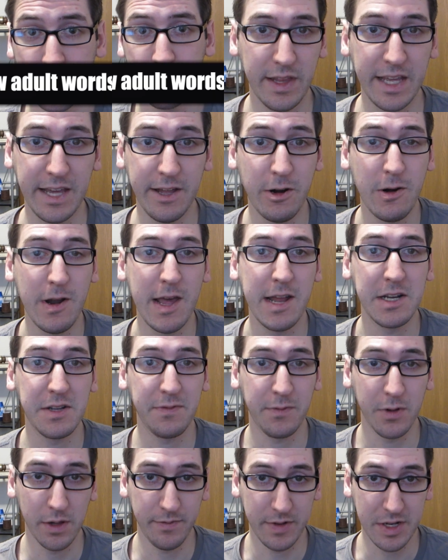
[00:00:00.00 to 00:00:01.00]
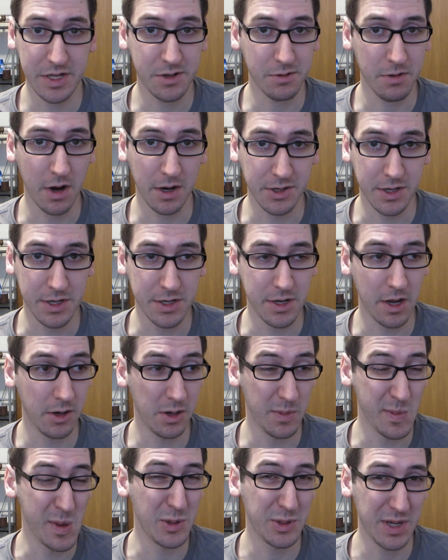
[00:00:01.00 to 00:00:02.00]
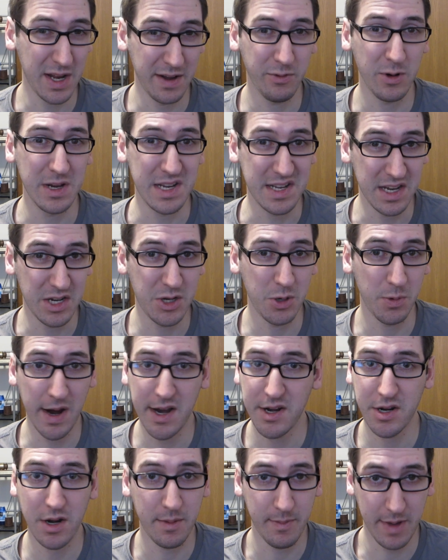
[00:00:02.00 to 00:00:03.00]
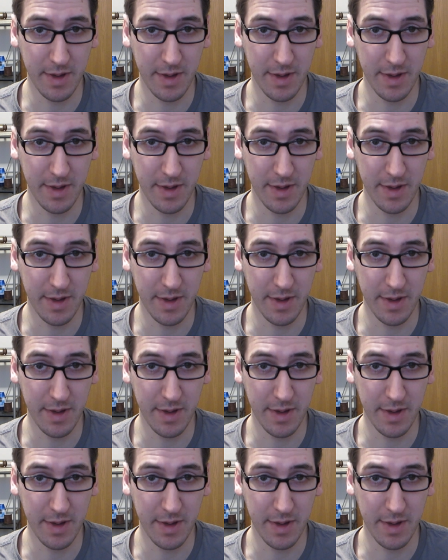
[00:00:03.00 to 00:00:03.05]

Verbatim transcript: the internet is full of instructions on almost every situation